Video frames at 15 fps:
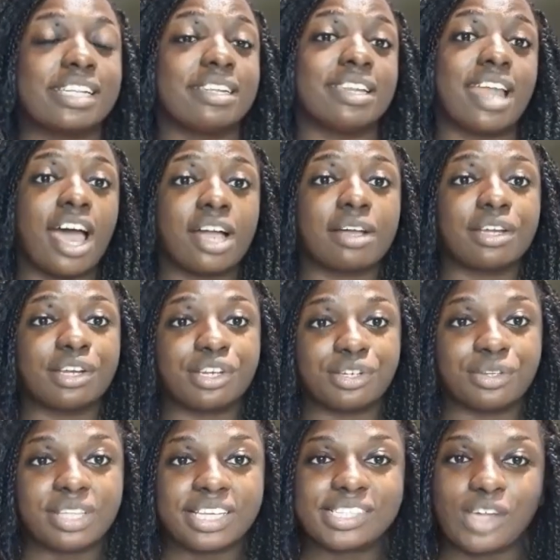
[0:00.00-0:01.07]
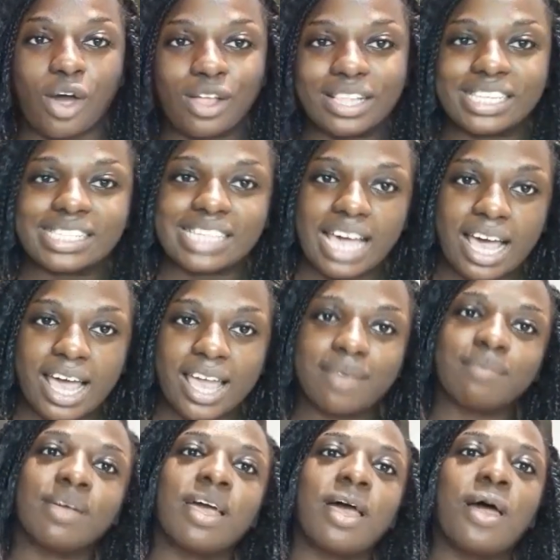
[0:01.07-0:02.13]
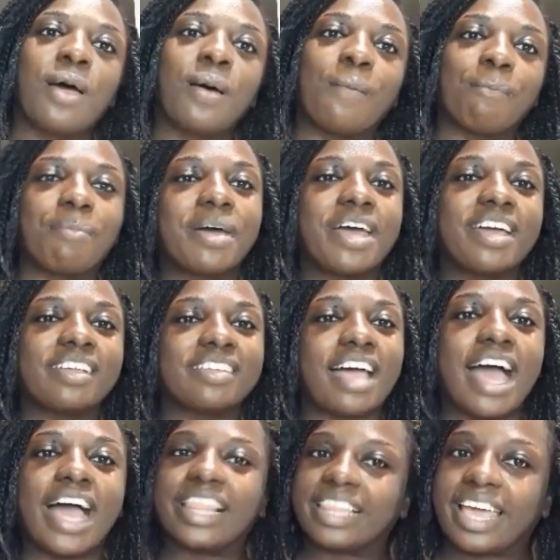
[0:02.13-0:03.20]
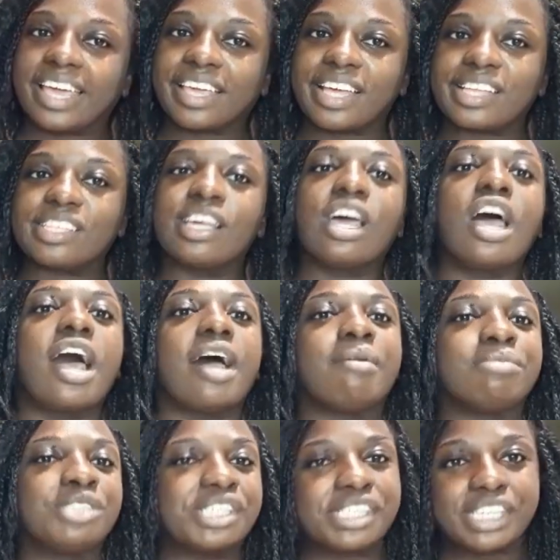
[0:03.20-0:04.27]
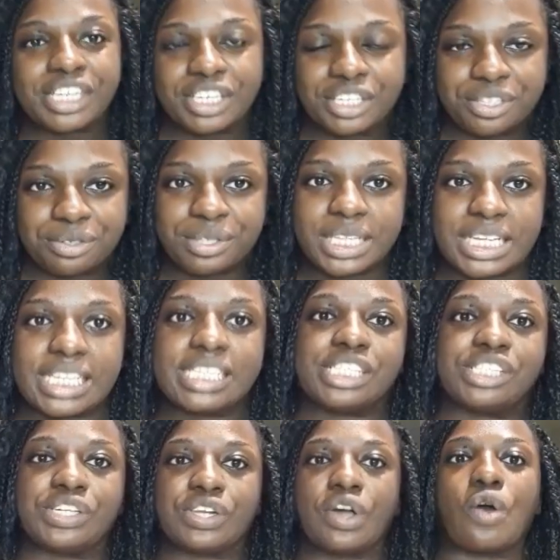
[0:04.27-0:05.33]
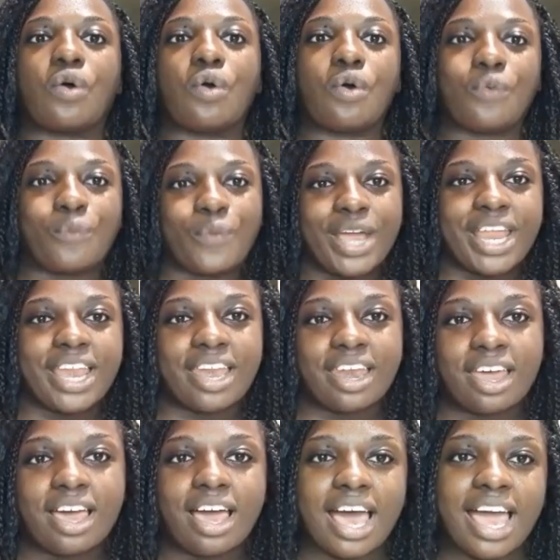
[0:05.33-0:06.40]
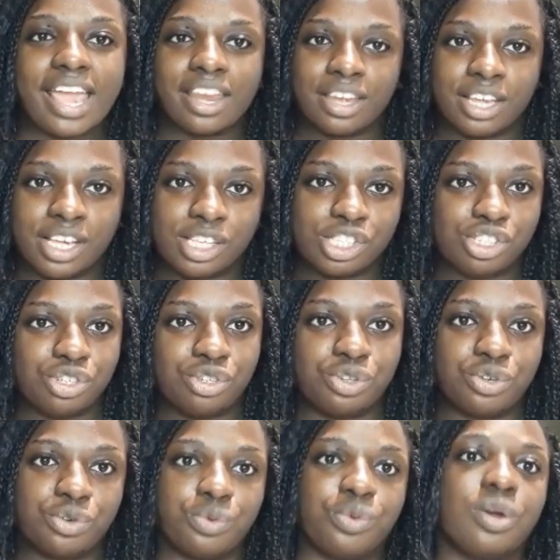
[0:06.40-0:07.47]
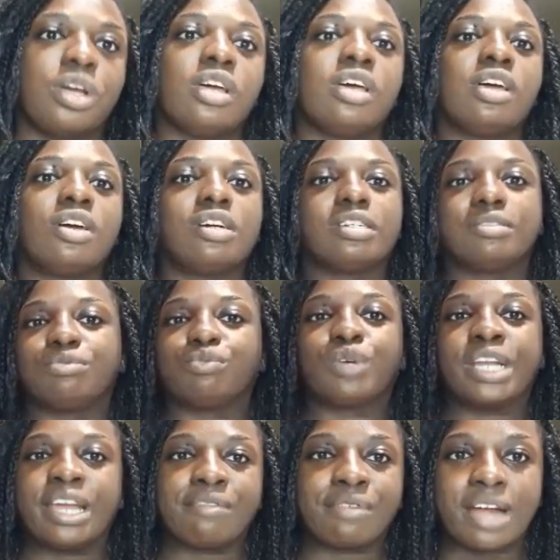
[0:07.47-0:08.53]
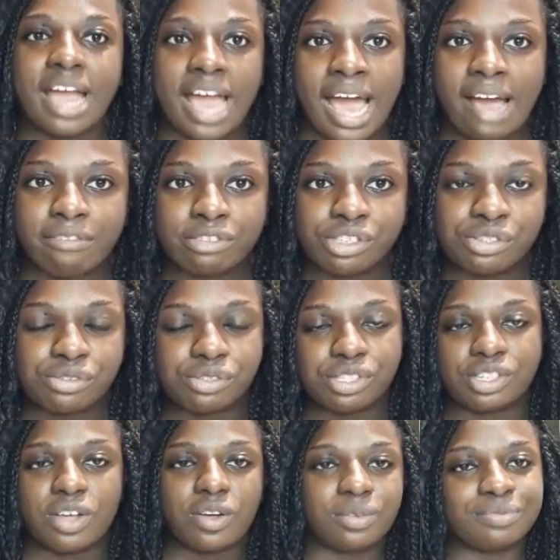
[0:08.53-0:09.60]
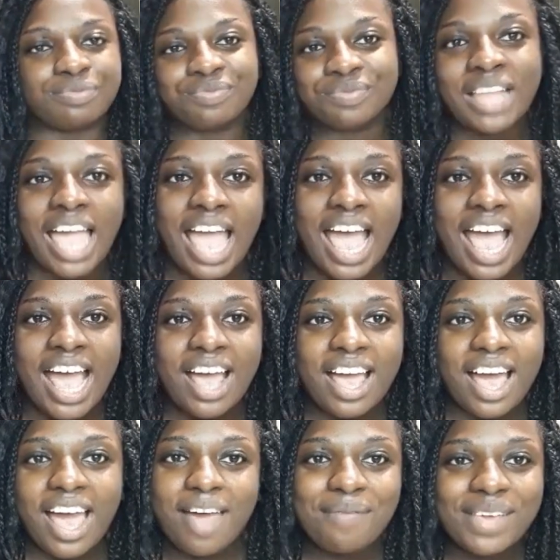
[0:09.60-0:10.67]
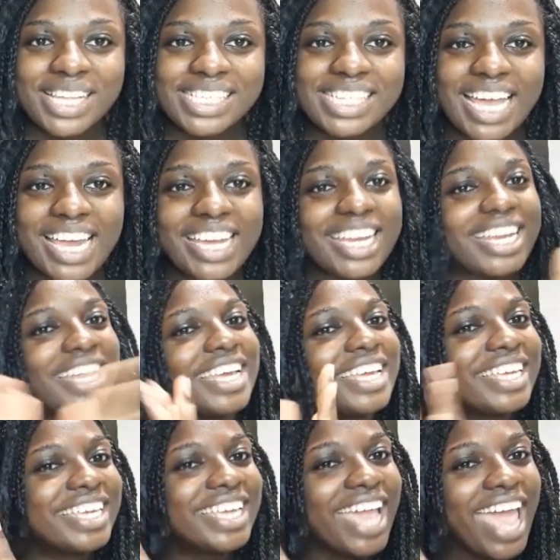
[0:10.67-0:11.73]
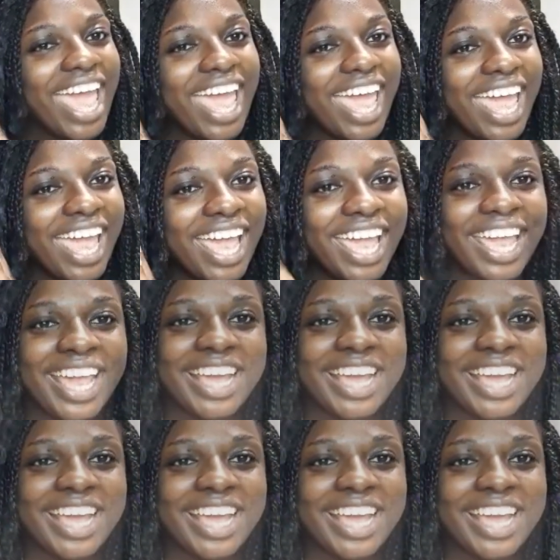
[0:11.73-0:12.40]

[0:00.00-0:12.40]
I'm not gonna do this all the time, but I like it. I'm just gonna do this, you know, when I need to, and whenever I have to. So I'm excited. Yay!